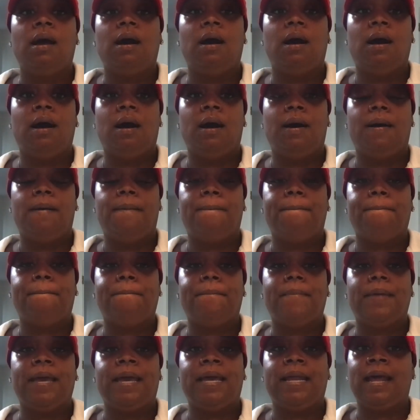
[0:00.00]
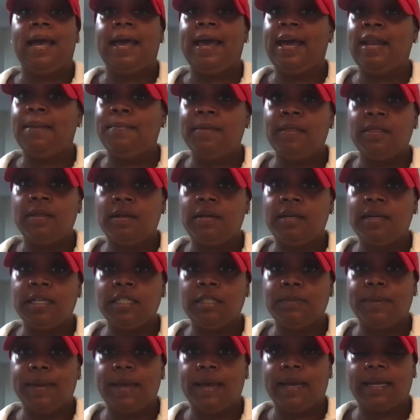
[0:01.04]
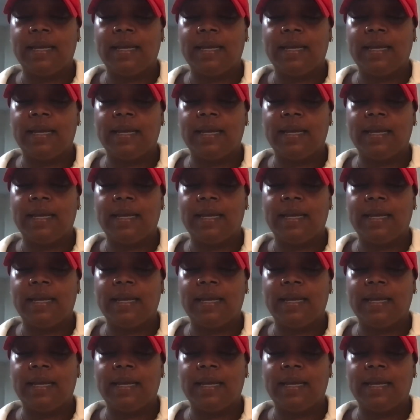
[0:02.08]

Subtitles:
And I had them in their dust bag and